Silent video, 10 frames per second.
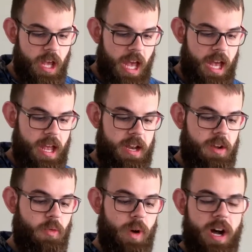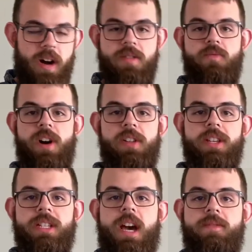And while
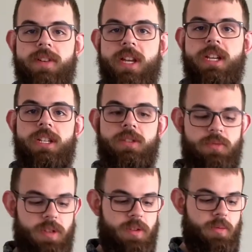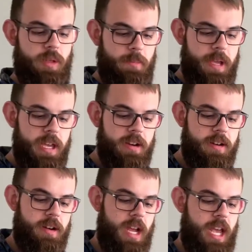this conversation with
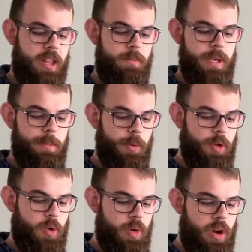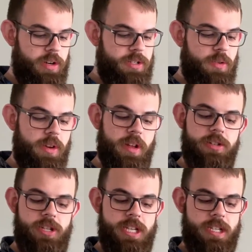Peter and the people in the courtyard is going on,
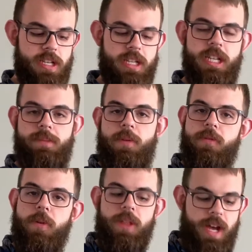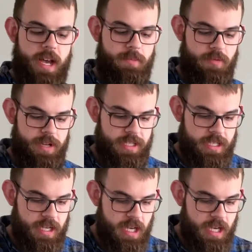Jesus is before the high priest.